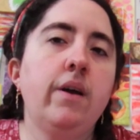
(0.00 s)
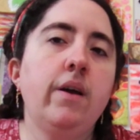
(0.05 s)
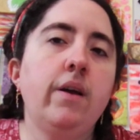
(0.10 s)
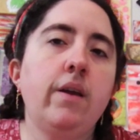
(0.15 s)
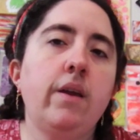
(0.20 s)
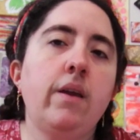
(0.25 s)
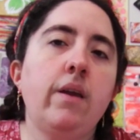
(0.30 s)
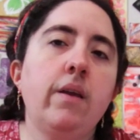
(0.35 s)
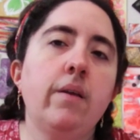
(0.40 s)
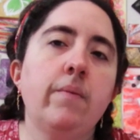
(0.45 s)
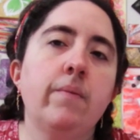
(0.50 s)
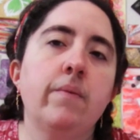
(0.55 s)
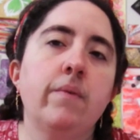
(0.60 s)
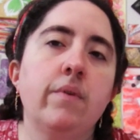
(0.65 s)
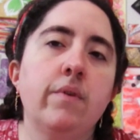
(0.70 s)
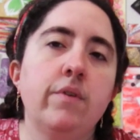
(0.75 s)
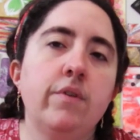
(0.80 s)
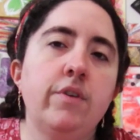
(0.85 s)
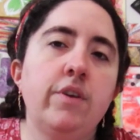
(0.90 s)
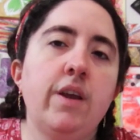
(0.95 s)
Ahi,
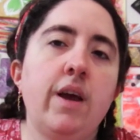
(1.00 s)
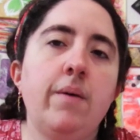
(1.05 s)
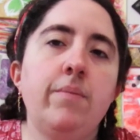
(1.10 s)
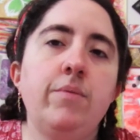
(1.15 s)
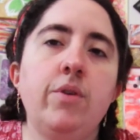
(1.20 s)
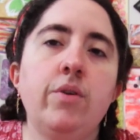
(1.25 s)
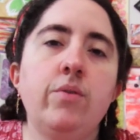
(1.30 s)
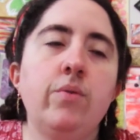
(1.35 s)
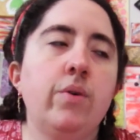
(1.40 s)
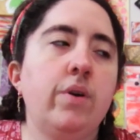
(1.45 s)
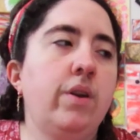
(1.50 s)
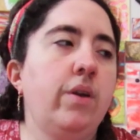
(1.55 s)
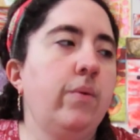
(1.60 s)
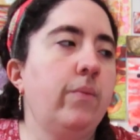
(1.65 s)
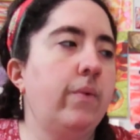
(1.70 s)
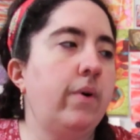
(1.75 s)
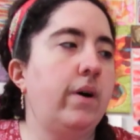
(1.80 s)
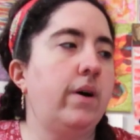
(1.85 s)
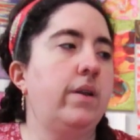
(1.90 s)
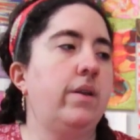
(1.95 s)
Chapter
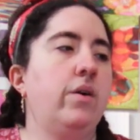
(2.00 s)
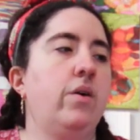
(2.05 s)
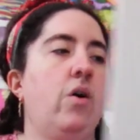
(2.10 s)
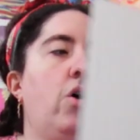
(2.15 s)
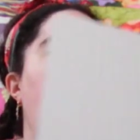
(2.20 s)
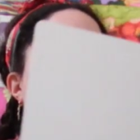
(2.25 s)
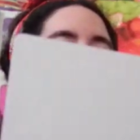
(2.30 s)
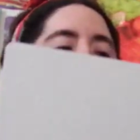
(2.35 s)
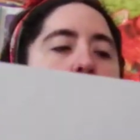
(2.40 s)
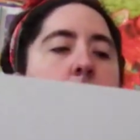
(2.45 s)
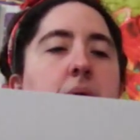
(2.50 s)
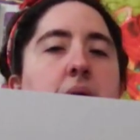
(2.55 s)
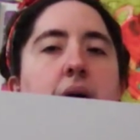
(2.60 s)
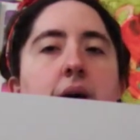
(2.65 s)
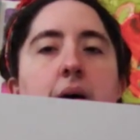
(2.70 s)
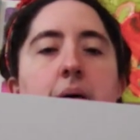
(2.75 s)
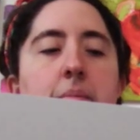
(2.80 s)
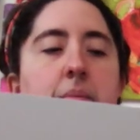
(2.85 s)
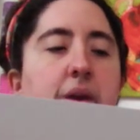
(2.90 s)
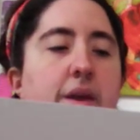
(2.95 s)
21,
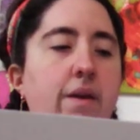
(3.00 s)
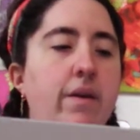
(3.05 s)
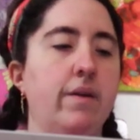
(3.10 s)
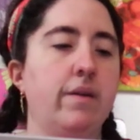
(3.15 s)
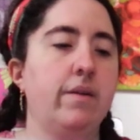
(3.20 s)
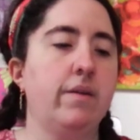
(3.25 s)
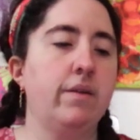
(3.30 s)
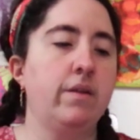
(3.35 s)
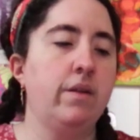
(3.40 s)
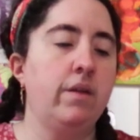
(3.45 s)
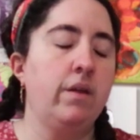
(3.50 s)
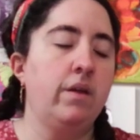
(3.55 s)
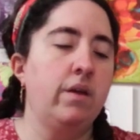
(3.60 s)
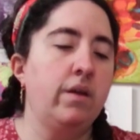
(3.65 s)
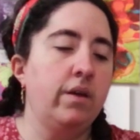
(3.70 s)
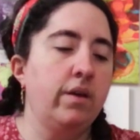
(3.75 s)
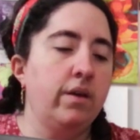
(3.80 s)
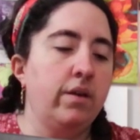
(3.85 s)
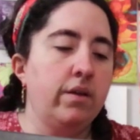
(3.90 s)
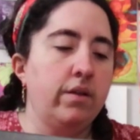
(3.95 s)
Homecoming.
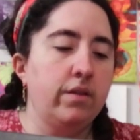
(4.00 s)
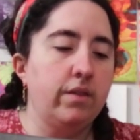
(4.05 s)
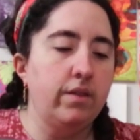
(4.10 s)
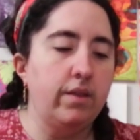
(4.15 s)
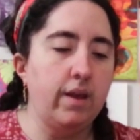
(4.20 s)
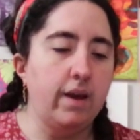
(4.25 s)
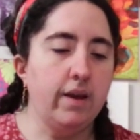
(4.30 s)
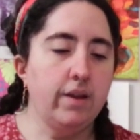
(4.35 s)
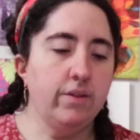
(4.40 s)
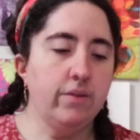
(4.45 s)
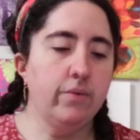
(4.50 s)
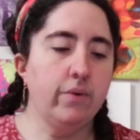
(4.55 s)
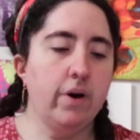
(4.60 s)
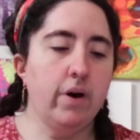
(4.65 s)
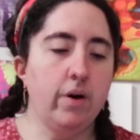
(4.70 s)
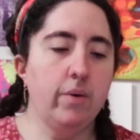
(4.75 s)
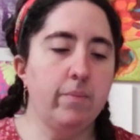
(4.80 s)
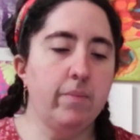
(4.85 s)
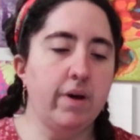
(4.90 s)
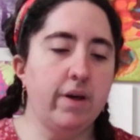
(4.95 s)
Day
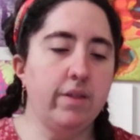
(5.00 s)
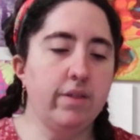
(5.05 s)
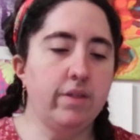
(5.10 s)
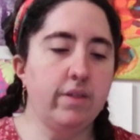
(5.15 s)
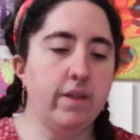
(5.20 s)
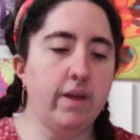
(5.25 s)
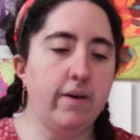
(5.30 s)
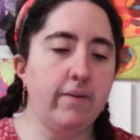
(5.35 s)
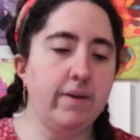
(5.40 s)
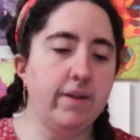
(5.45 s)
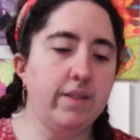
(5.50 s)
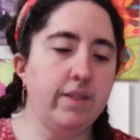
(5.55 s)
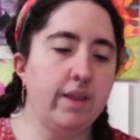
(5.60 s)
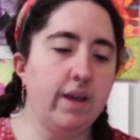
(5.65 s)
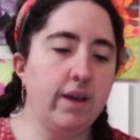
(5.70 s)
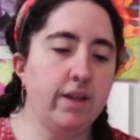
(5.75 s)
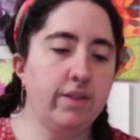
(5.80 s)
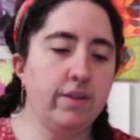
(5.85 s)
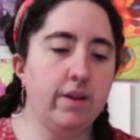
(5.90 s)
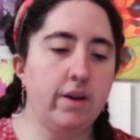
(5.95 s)
12, Month 7,
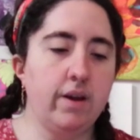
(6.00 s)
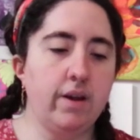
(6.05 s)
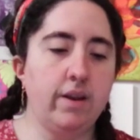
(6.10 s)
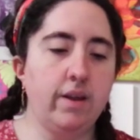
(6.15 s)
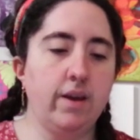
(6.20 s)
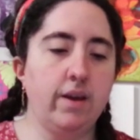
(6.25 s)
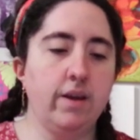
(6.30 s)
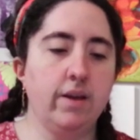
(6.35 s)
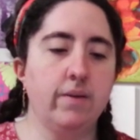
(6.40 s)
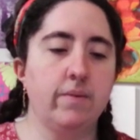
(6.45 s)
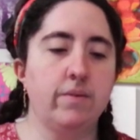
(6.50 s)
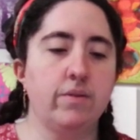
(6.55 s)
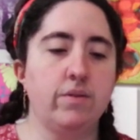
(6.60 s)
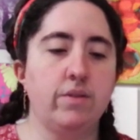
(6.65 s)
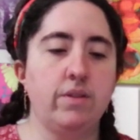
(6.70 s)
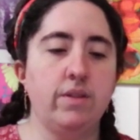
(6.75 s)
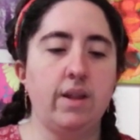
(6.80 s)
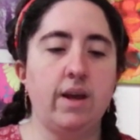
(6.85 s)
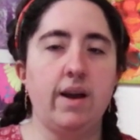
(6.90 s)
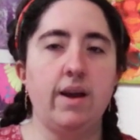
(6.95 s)
Day 30,
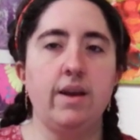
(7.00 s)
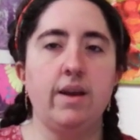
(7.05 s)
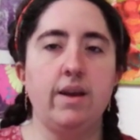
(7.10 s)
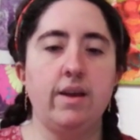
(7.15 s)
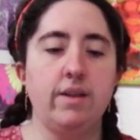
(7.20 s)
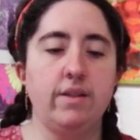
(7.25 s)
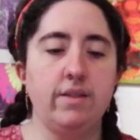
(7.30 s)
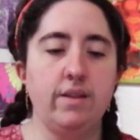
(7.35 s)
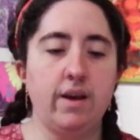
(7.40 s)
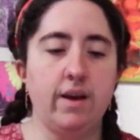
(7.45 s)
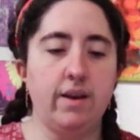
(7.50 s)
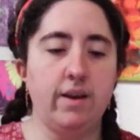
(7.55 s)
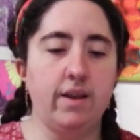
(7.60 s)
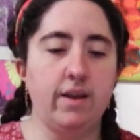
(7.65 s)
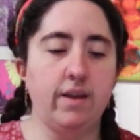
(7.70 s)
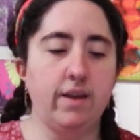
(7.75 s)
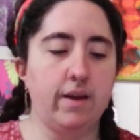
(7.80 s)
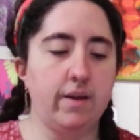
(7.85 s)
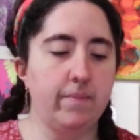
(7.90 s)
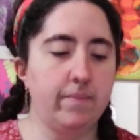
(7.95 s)
9
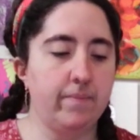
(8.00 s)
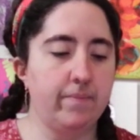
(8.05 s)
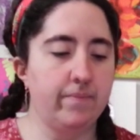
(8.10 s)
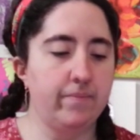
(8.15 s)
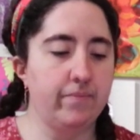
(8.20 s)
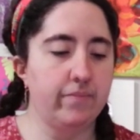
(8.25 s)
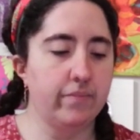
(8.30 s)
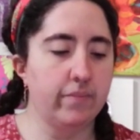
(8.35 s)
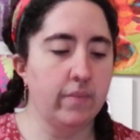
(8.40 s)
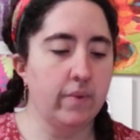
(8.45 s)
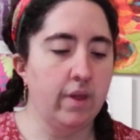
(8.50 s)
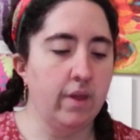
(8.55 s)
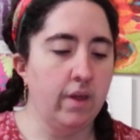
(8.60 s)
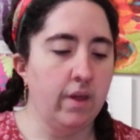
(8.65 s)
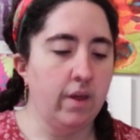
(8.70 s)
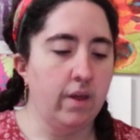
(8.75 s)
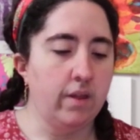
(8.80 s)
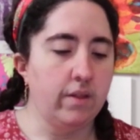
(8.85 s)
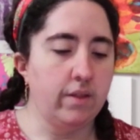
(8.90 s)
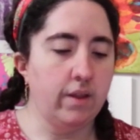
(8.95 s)
a.m.
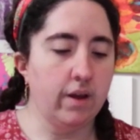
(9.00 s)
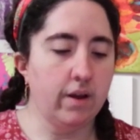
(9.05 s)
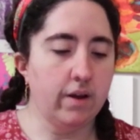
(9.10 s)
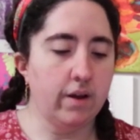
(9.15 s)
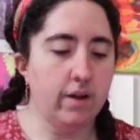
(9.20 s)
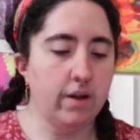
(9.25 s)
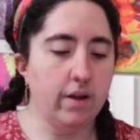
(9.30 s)
The